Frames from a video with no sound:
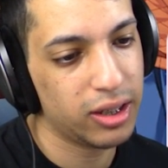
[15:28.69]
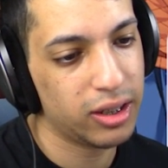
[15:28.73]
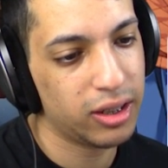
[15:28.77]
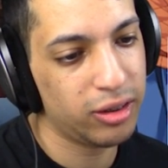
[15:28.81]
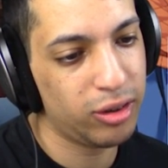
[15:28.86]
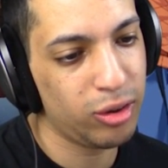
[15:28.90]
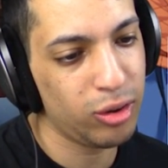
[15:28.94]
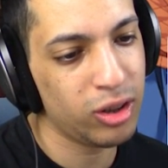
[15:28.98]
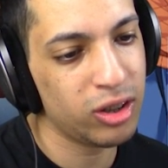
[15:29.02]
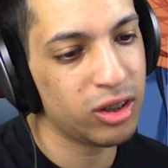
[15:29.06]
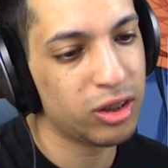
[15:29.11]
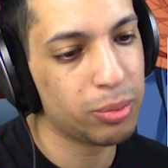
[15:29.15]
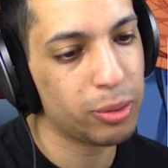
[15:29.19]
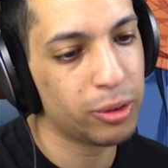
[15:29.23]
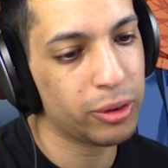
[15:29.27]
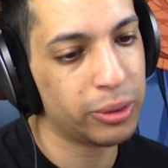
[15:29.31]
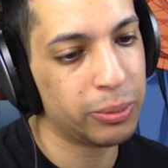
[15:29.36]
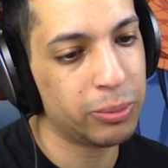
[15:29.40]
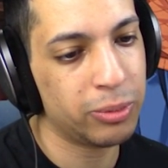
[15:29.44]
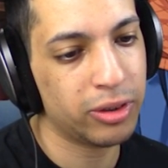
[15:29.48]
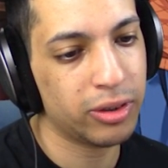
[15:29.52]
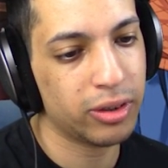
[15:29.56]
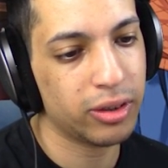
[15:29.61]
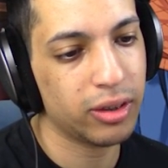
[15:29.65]
Natsuki's
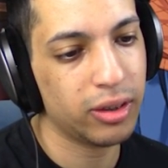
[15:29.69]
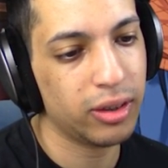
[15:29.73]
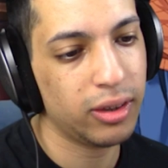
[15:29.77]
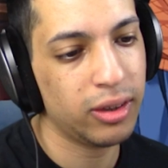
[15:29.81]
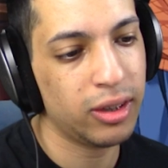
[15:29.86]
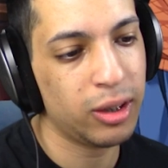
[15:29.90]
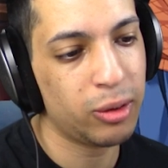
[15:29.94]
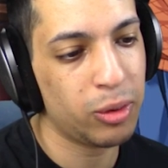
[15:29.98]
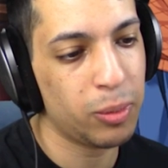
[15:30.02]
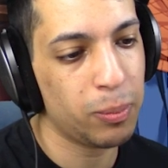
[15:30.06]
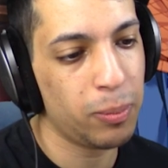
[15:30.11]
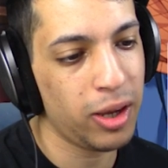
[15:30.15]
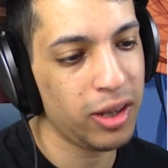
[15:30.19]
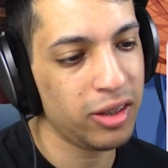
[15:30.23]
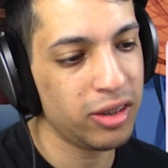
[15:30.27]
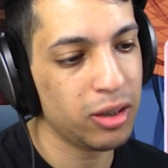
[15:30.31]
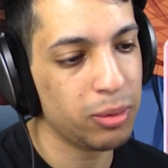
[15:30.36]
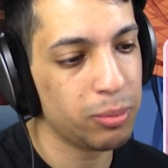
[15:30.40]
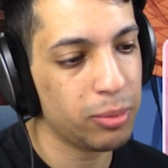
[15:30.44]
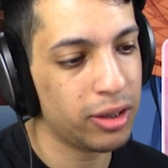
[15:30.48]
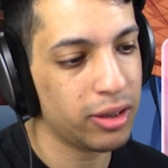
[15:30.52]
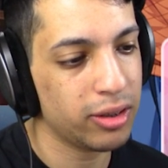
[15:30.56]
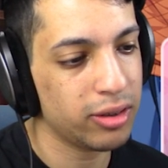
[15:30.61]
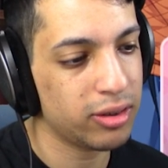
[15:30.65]
poems, they're
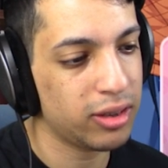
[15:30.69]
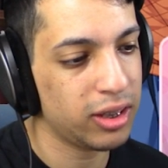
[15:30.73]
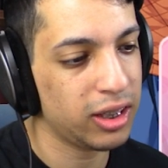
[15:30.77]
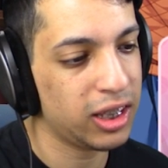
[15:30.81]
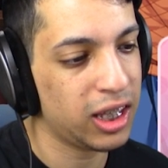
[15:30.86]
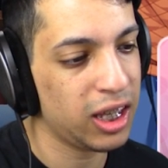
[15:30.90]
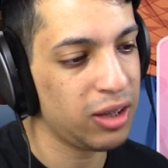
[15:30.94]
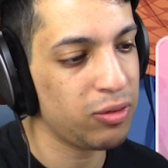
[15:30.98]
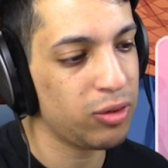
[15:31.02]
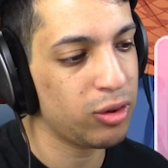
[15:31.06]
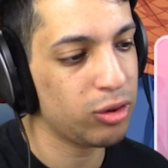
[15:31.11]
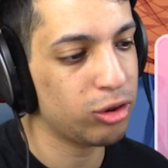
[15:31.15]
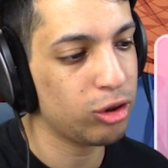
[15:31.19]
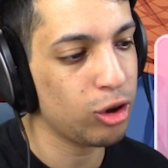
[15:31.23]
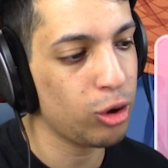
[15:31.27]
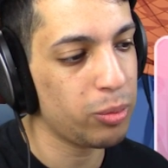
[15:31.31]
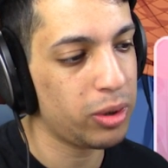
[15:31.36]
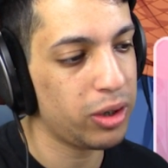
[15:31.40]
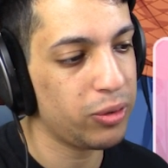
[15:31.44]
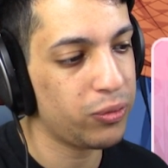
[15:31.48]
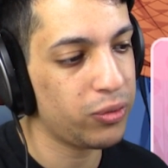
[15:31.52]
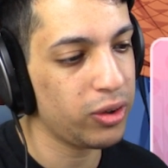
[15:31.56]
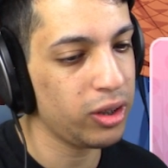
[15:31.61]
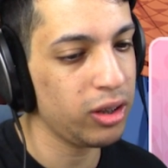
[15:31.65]
amazing because they give you so
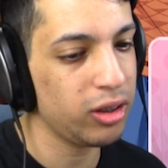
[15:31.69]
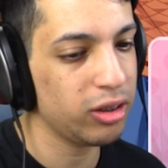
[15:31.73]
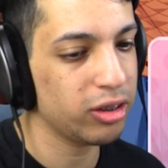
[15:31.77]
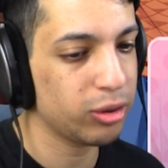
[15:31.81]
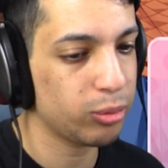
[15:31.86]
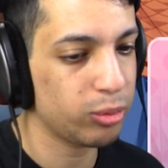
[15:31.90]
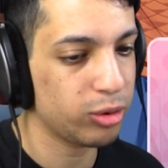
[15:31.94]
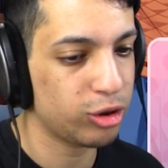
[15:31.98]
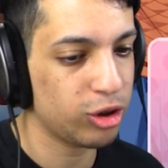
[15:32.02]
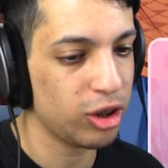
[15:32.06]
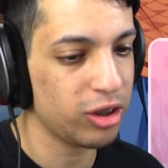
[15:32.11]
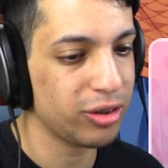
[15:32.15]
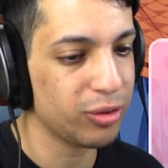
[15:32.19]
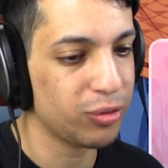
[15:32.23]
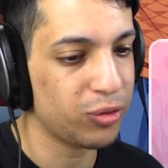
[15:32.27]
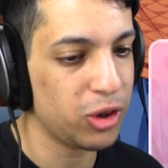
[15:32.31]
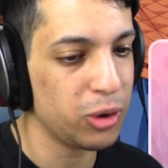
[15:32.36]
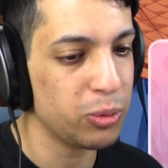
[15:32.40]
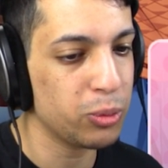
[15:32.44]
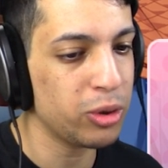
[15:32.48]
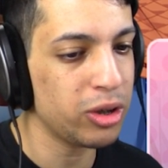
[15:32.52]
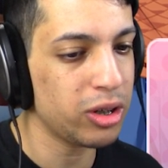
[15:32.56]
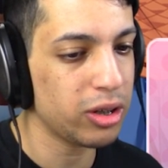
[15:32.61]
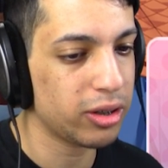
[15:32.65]
many feelings with just a
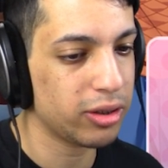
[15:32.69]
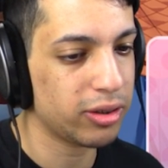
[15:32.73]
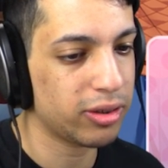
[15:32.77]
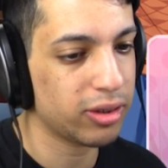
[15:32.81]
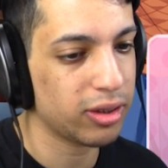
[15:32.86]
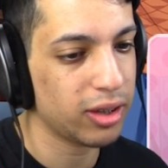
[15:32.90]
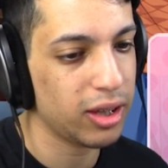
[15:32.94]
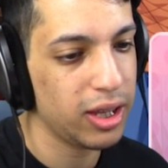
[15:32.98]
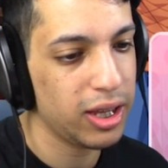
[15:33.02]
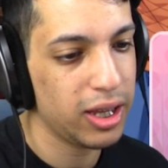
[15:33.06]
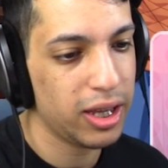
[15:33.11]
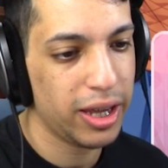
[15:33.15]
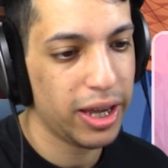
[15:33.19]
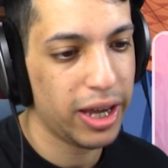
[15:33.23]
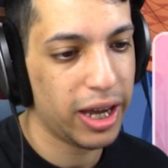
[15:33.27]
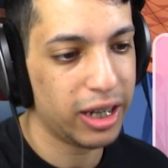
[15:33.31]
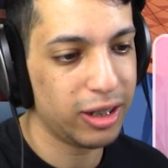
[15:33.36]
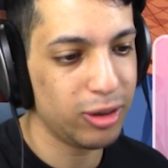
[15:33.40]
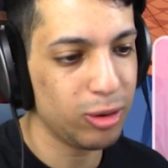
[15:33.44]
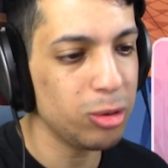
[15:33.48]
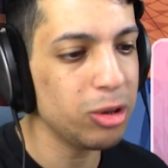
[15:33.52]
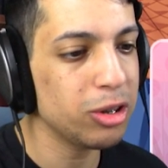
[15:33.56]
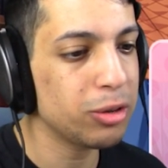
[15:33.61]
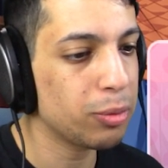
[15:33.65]
few words.
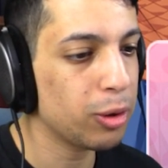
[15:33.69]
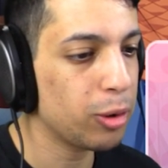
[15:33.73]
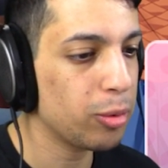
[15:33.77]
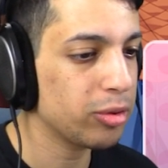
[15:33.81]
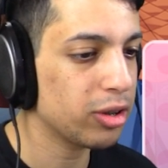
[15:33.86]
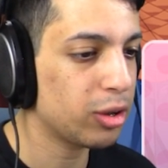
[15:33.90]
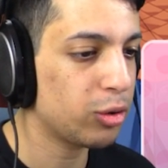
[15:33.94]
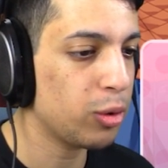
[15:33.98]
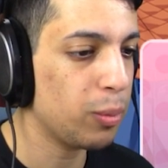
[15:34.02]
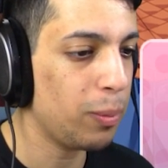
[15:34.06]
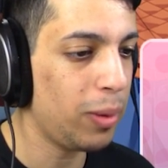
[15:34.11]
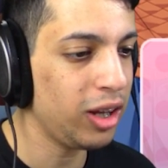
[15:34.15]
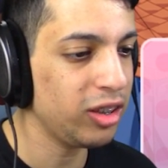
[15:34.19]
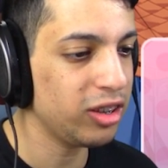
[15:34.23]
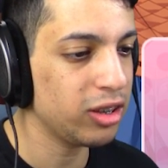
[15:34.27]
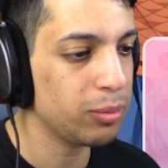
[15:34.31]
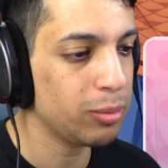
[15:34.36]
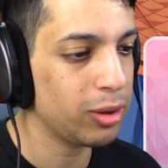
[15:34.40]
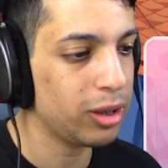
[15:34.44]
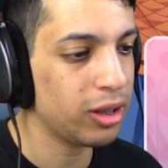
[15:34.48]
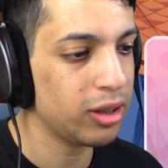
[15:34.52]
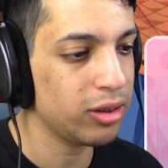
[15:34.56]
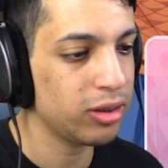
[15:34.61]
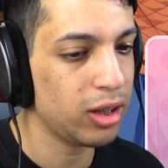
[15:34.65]
And Yuri's poems are amazing
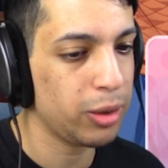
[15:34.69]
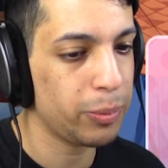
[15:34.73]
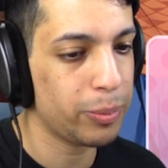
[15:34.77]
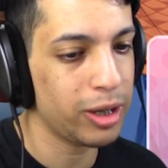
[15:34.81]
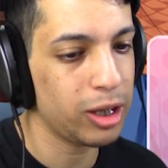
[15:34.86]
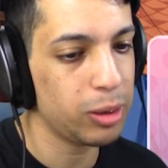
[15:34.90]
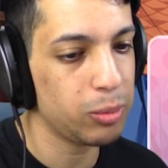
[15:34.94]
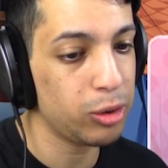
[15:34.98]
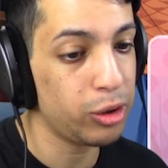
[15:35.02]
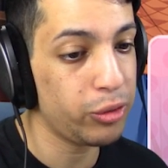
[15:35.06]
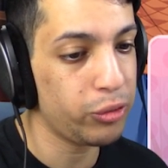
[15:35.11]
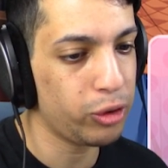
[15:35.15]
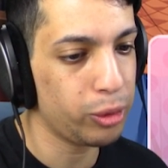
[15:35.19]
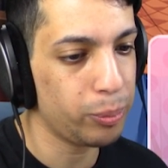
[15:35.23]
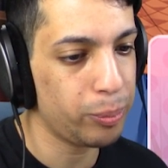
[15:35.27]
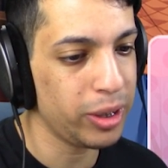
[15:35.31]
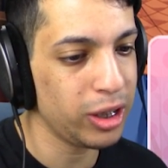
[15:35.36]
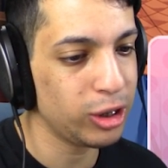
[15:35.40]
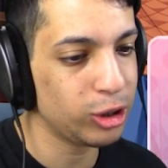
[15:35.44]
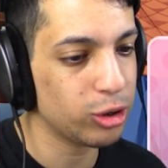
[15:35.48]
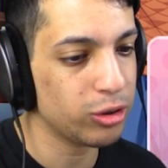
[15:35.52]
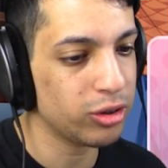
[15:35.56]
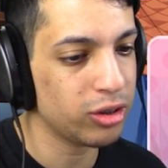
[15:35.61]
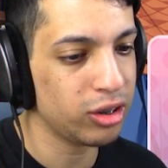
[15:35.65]
because they paint beautiful
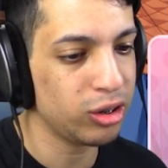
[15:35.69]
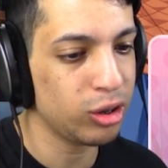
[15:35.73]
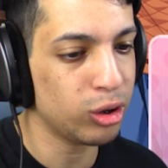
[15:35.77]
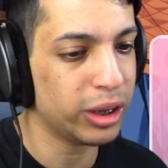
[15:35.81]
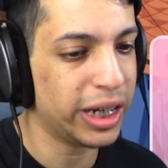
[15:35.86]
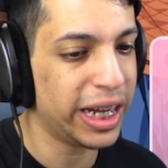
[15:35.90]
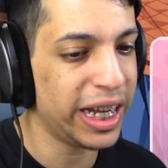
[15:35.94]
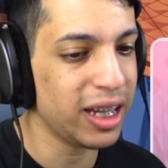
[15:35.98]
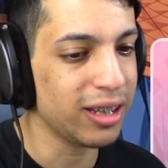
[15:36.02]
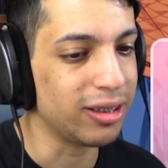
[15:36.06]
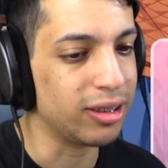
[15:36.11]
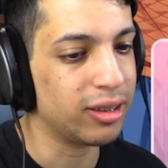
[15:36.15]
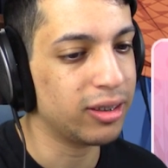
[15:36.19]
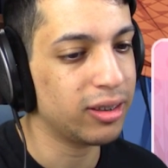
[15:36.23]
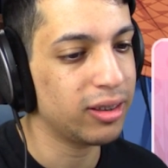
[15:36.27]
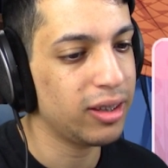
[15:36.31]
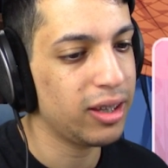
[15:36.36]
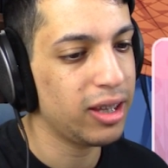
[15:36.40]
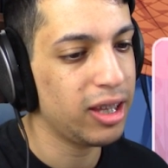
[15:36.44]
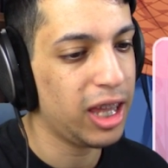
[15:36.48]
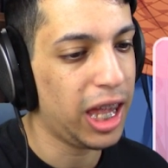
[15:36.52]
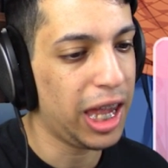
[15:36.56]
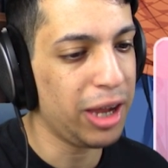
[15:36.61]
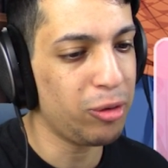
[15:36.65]
pictures in your head.
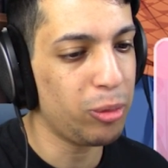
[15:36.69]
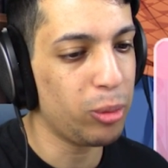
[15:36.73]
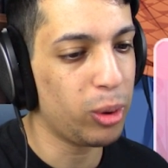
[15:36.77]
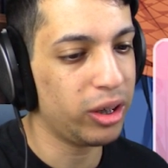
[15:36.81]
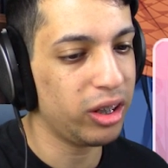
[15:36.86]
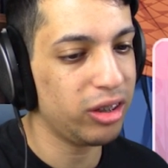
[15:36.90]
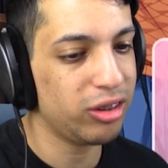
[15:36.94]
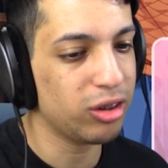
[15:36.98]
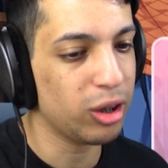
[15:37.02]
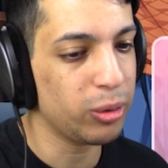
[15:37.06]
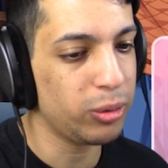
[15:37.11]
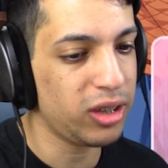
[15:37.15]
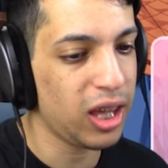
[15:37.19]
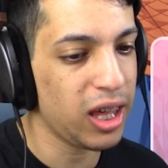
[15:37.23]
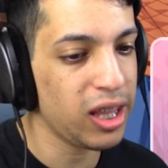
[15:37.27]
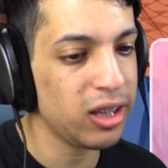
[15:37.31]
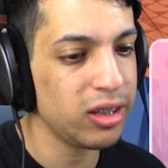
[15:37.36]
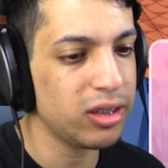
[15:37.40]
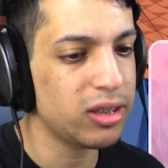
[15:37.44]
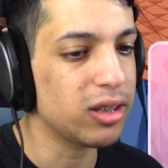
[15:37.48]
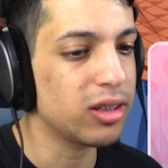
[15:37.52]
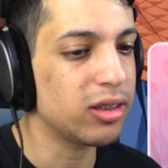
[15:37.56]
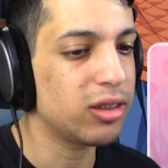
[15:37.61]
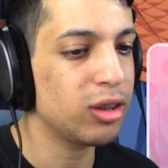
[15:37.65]
Everyone is so
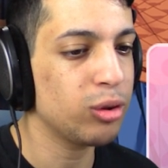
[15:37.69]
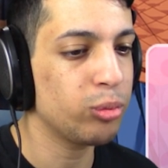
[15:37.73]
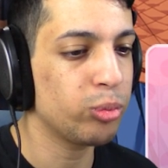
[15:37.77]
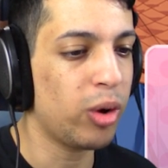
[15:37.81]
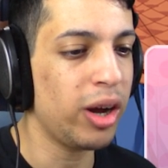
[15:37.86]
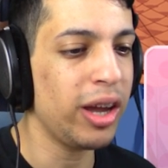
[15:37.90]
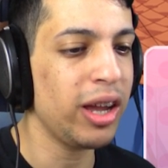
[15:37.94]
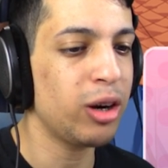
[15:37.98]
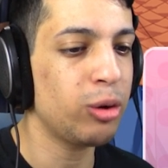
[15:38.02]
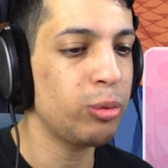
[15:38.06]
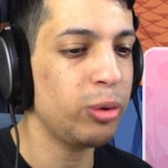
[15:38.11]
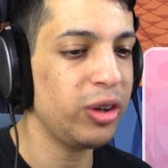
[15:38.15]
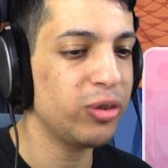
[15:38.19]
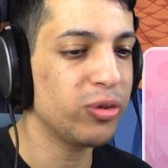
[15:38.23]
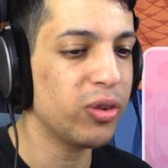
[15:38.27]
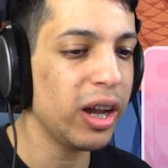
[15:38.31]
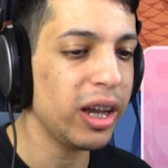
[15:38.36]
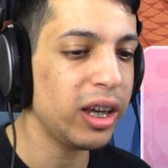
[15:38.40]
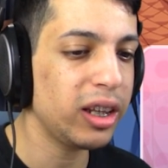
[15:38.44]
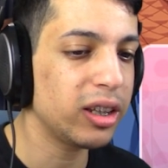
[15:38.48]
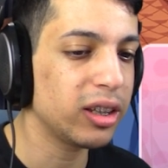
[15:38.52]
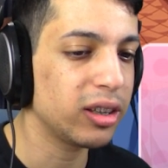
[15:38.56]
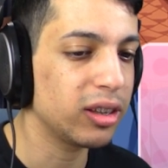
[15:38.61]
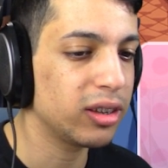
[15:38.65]
talented, so why are we
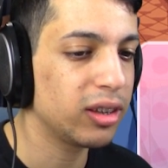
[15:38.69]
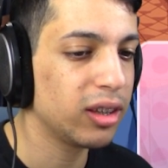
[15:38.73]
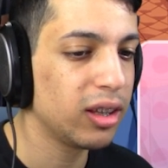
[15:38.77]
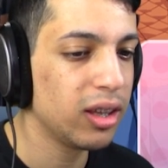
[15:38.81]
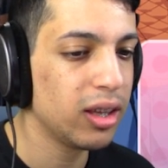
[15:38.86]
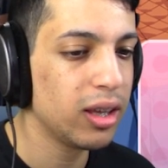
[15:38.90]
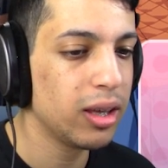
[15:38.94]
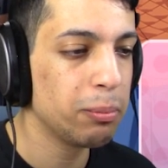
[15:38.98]
fighting?